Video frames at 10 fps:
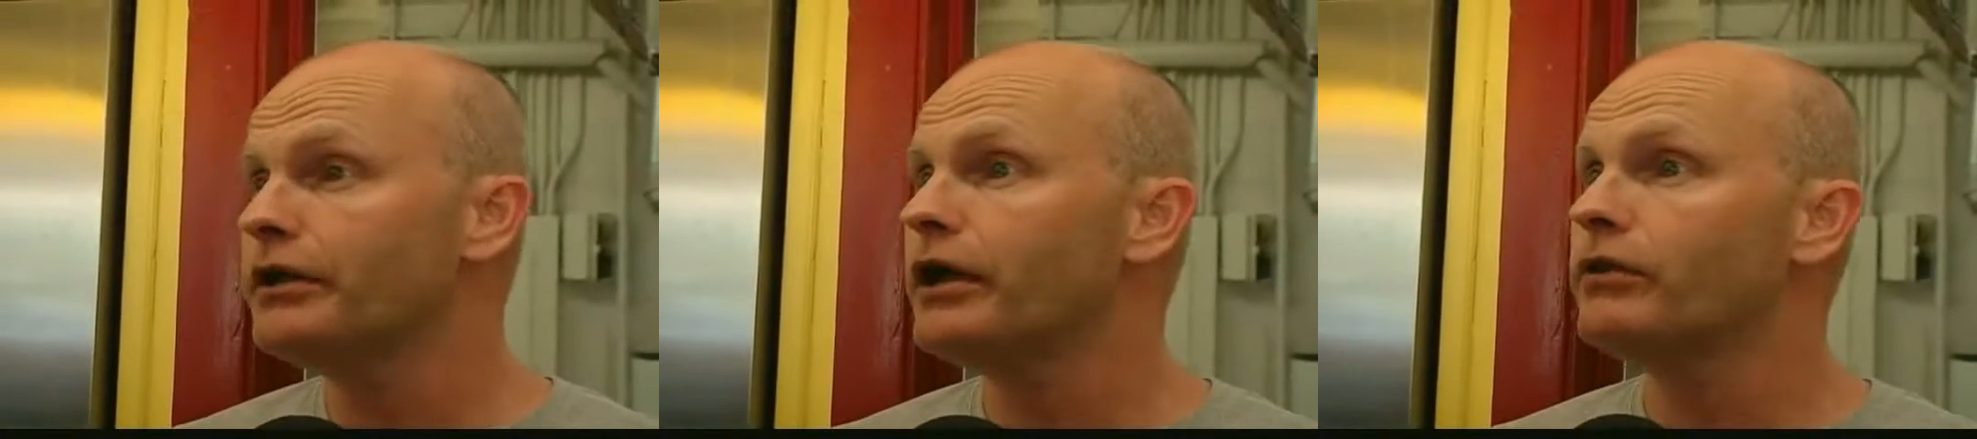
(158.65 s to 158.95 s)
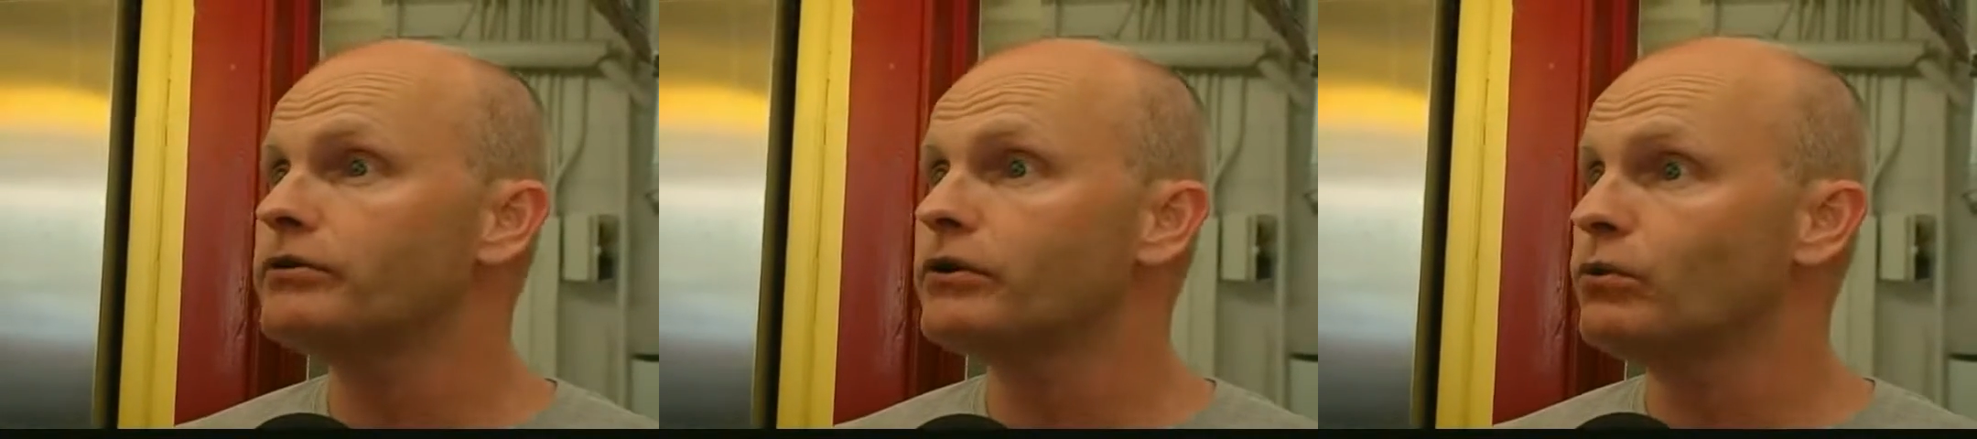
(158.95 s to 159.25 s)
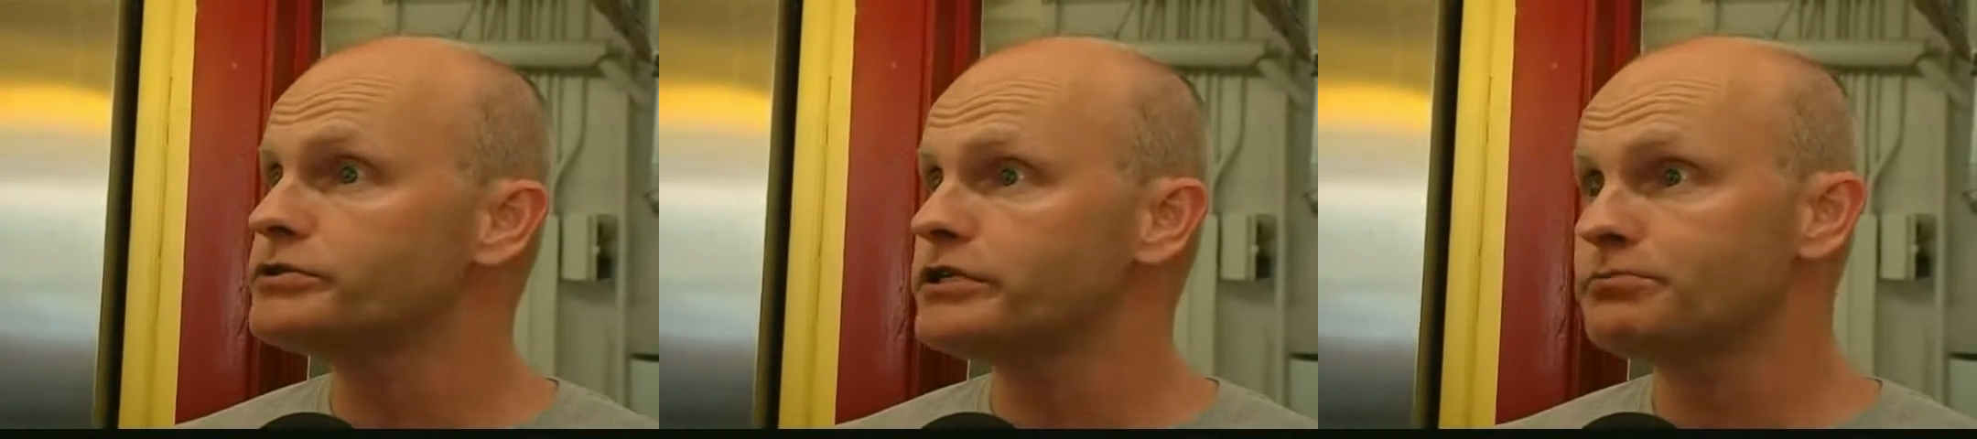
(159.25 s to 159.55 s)
Now, there of
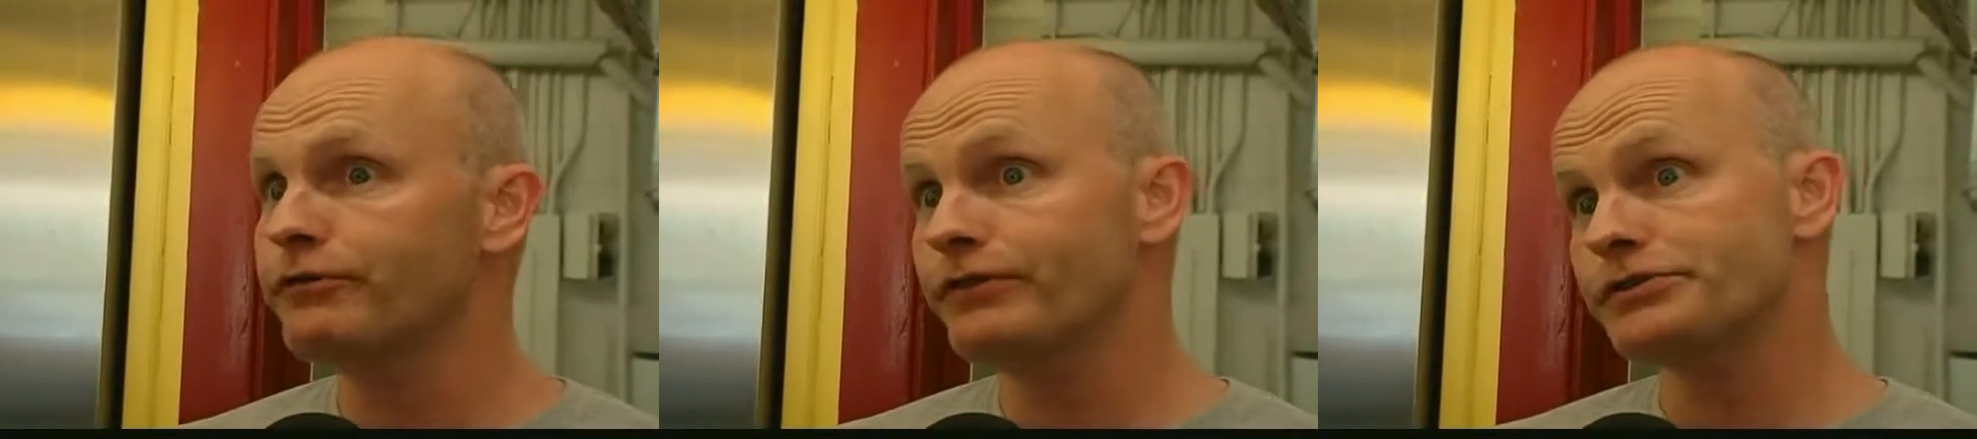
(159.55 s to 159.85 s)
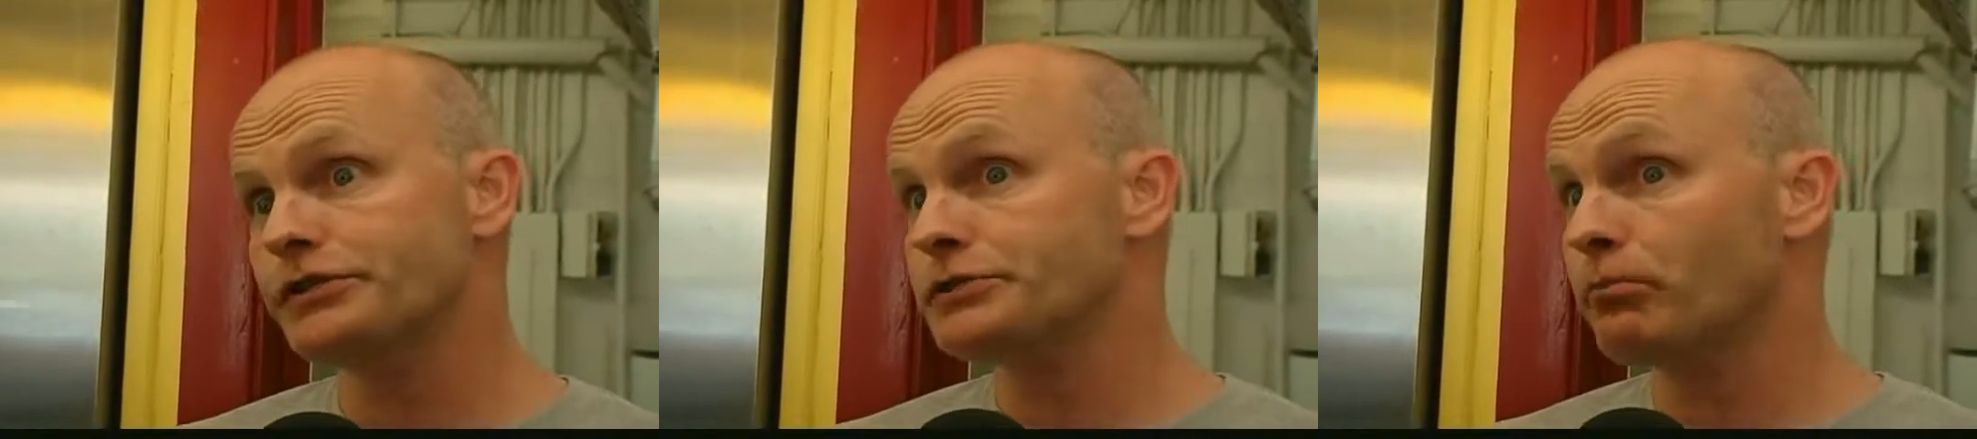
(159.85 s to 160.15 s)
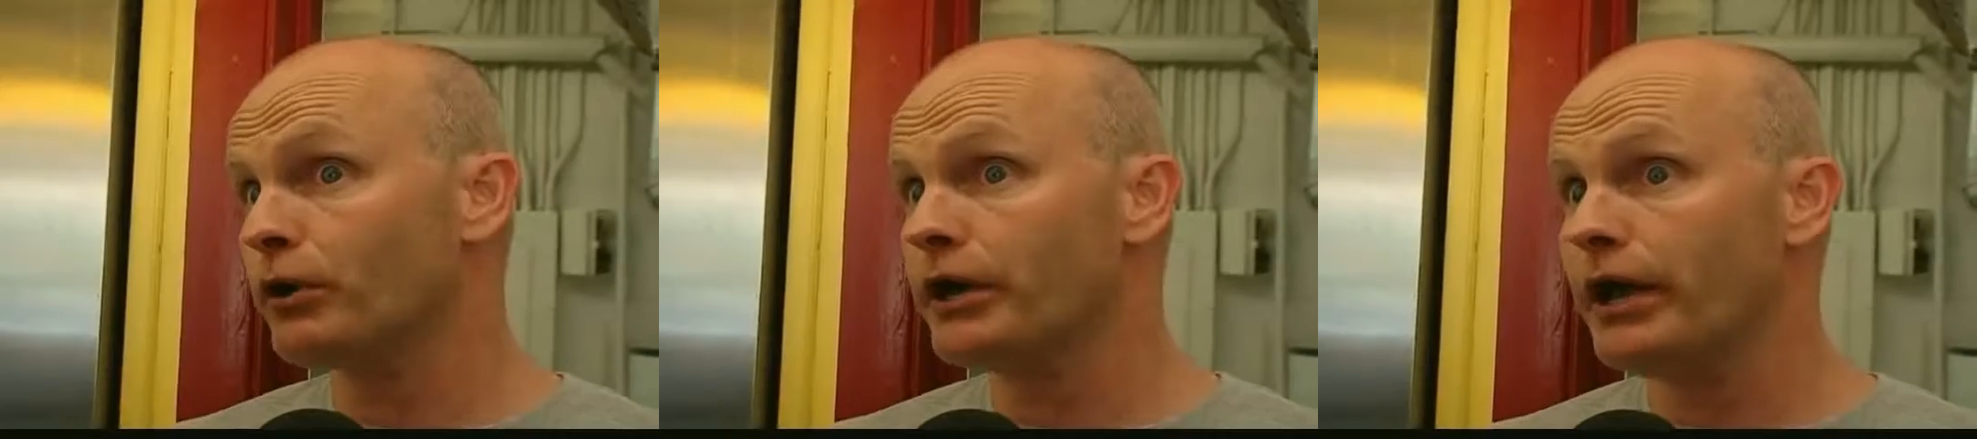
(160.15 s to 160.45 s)
course, as Memphis has
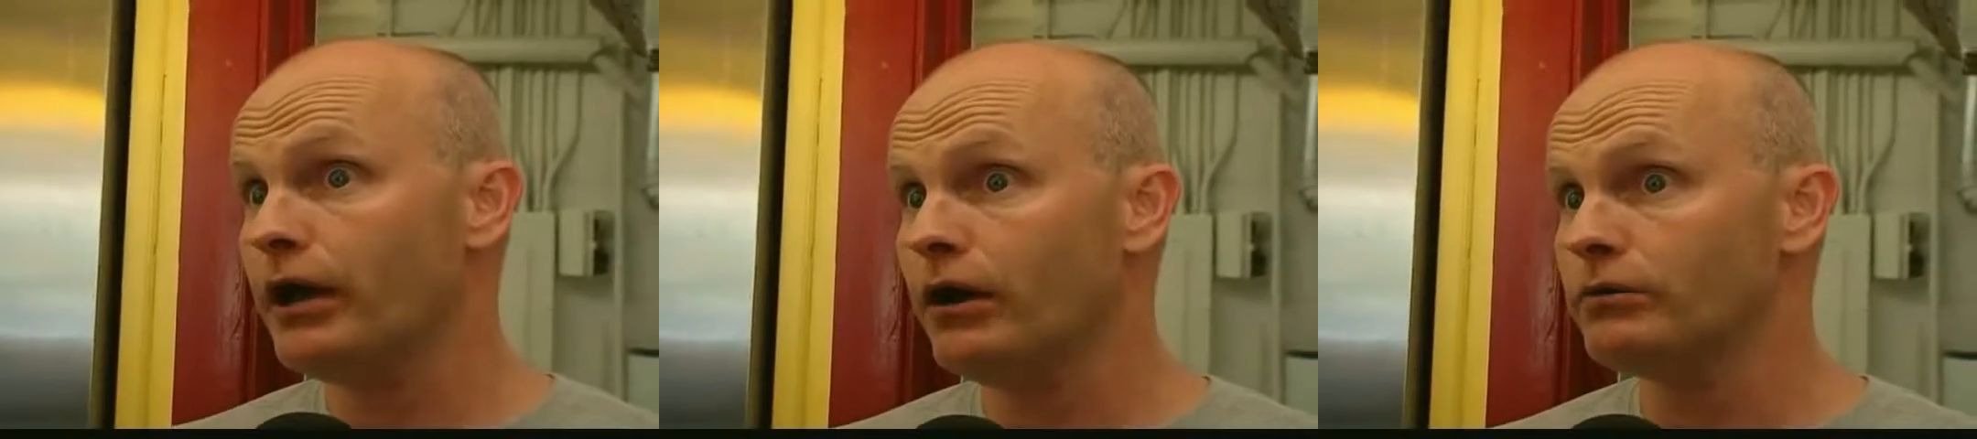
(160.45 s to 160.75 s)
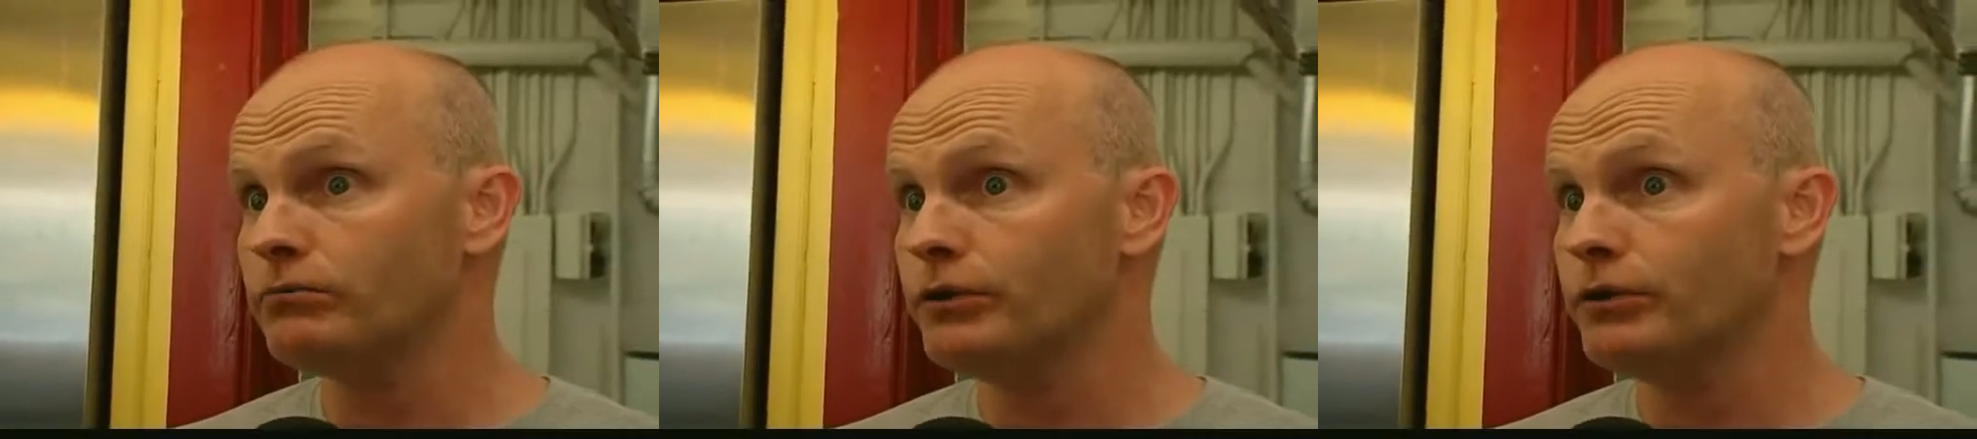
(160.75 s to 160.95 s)
spread out,